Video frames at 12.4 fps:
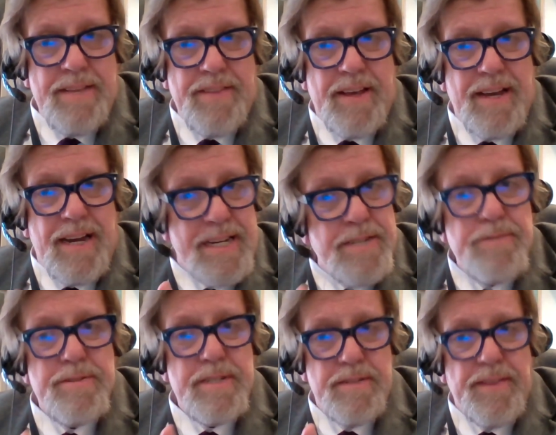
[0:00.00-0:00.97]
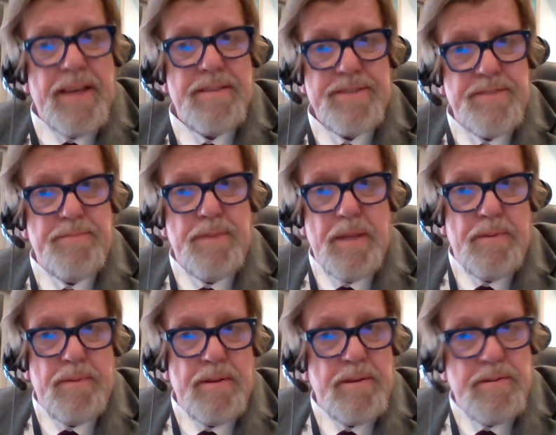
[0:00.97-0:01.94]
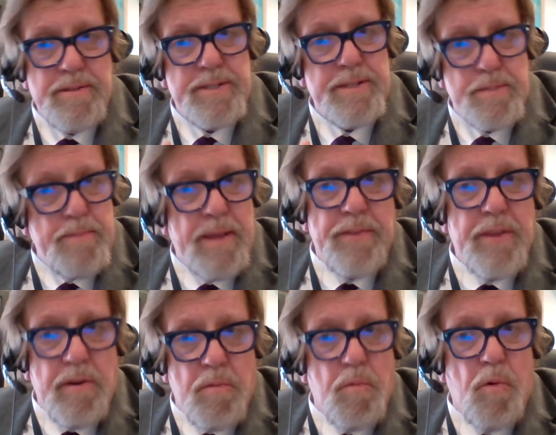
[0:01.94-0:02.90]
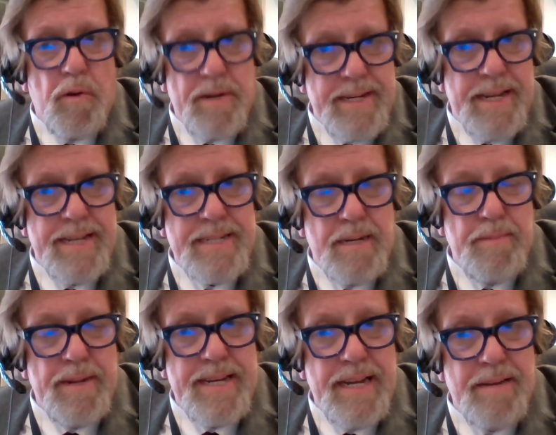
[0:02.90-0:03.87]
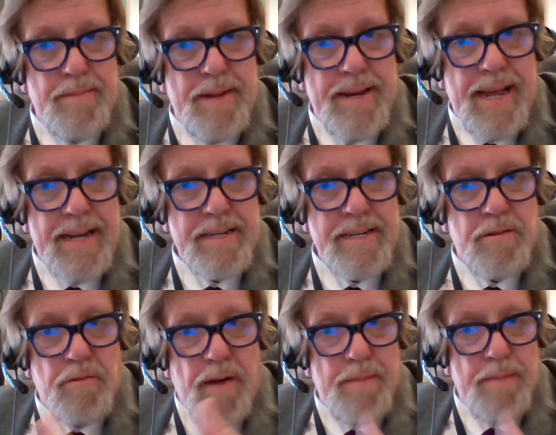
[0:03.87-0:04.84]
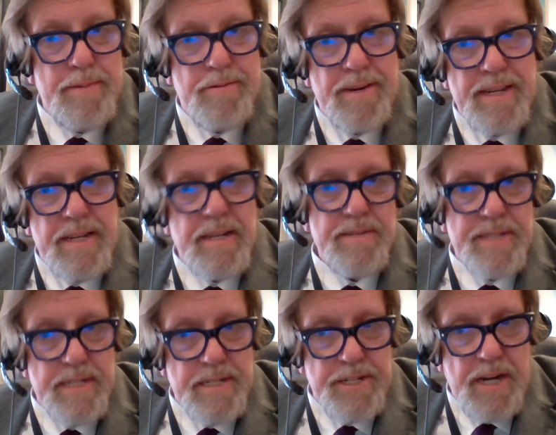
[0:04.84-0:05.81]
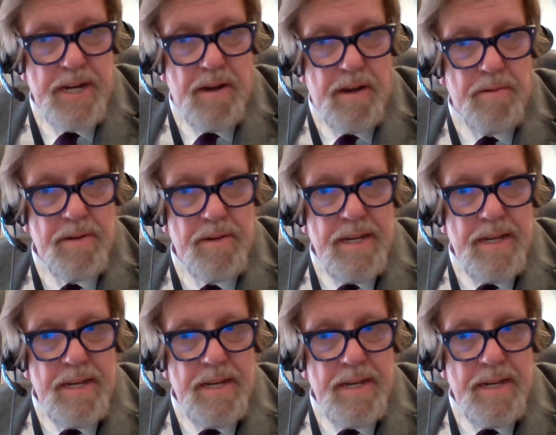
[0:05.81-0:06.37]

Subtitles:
The hundreds of thousands of people who used to spend their work days in Midtown Manhattan, grab a drink and go see a show,